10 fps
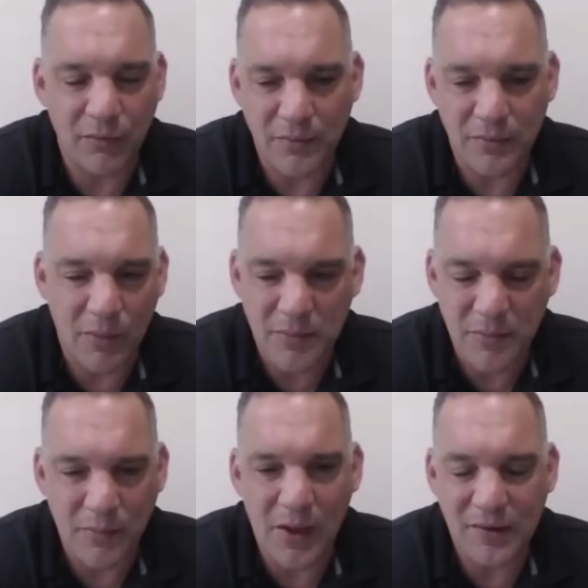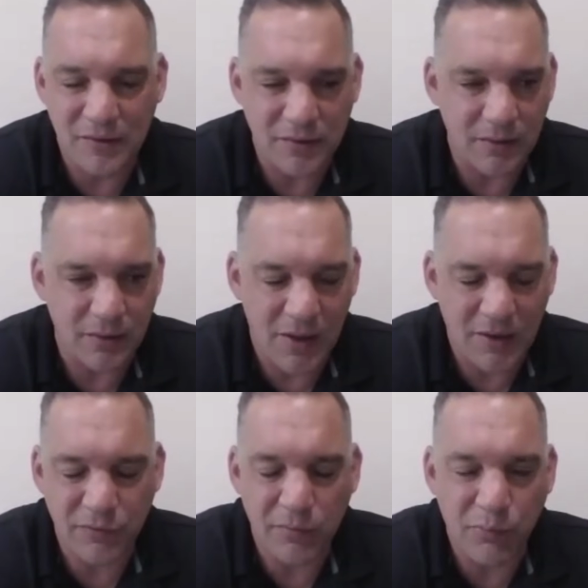Read me my rights and
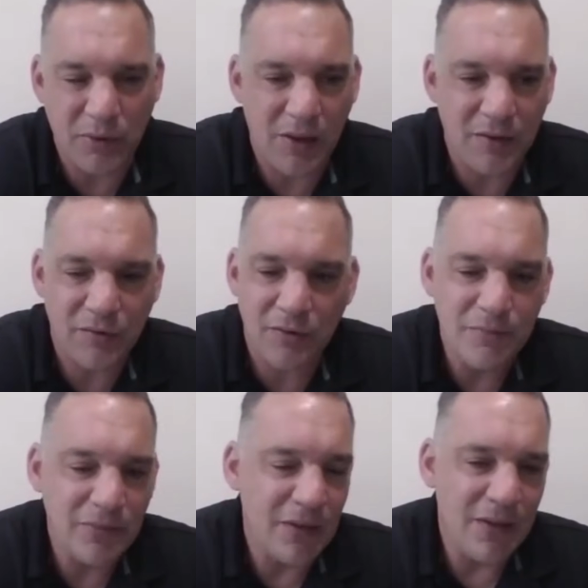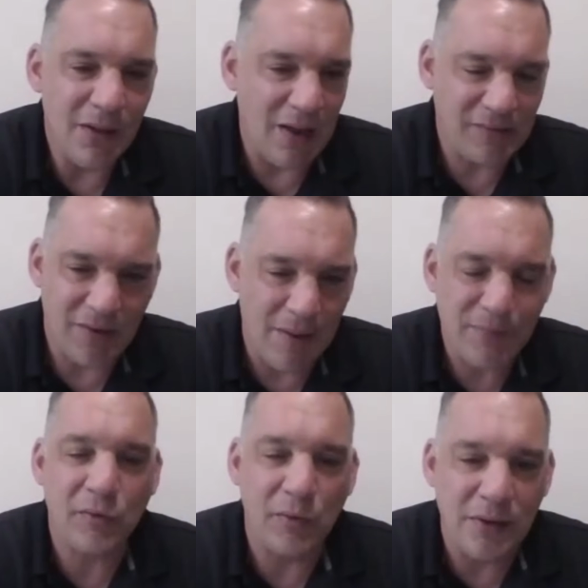asked to do a breathalyzer. I said,
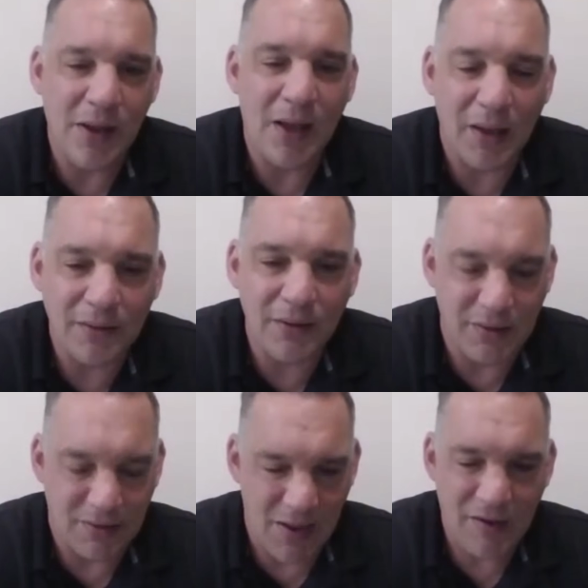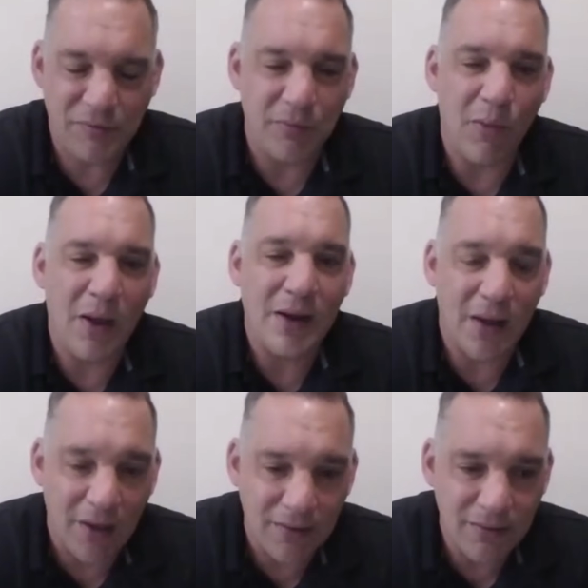absolutely not. And they asked me why
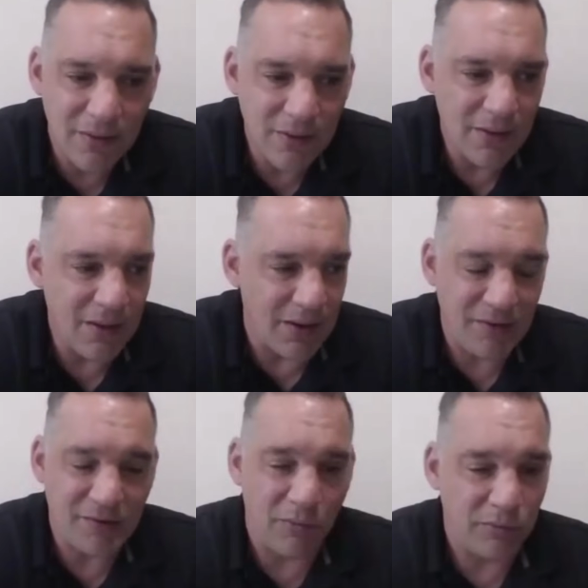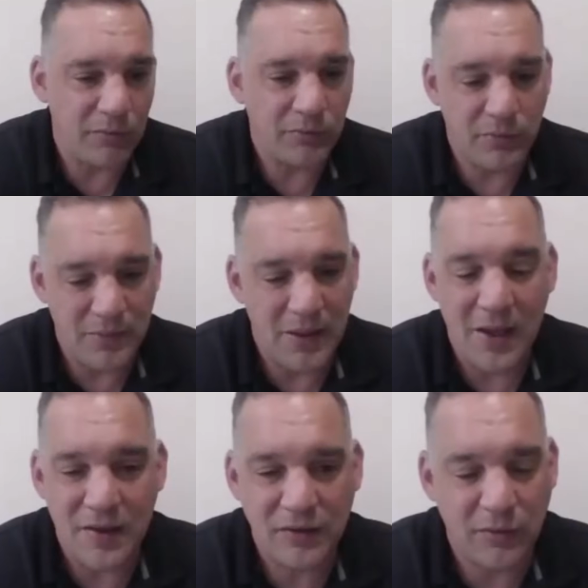not. And I said, well, to be
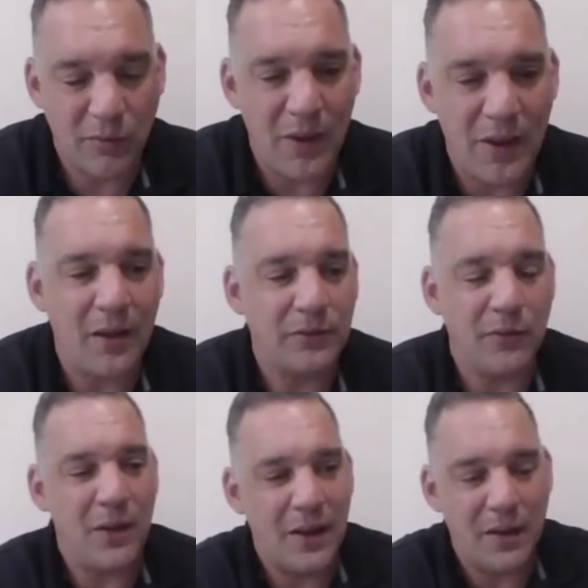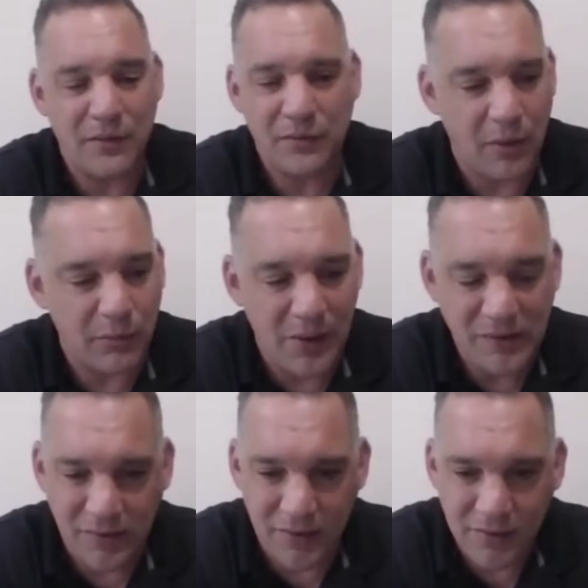honest, the way I was
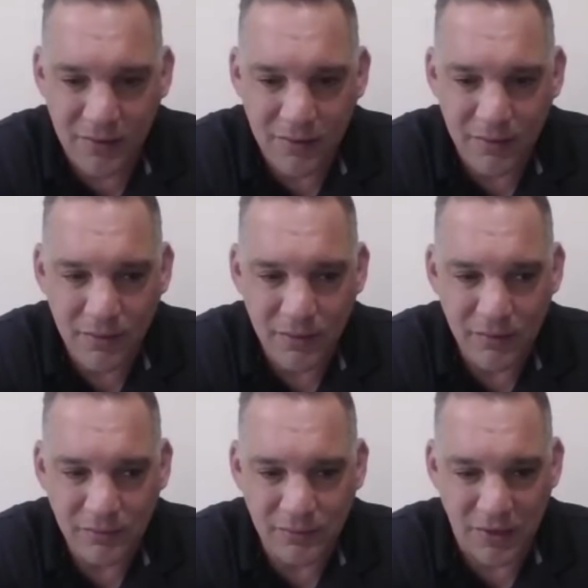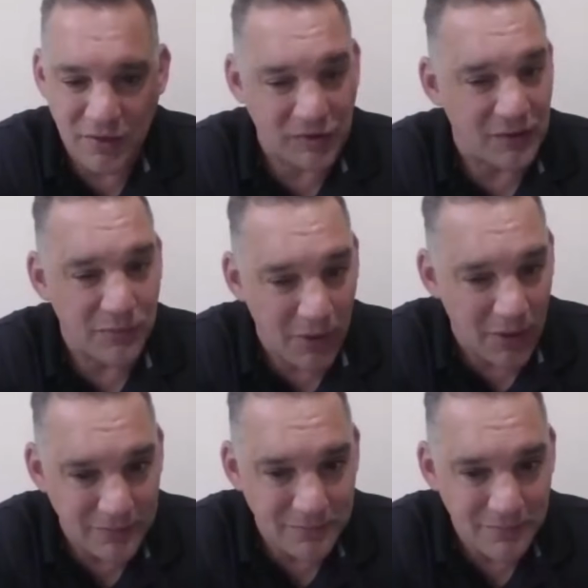arrested didn't seem right.